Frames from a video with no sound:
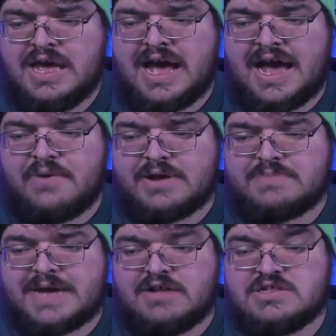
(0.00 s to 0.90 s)
Higher rank
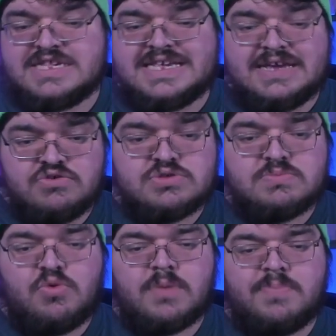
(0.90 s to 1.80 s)
pals yield
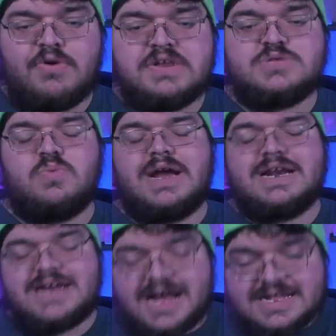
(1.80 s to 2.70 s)
more points when
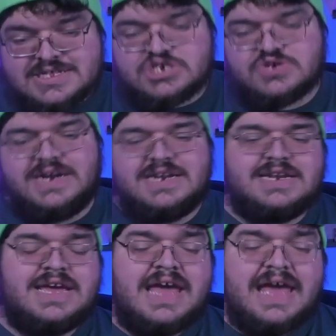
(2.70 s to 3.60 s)
concentrated.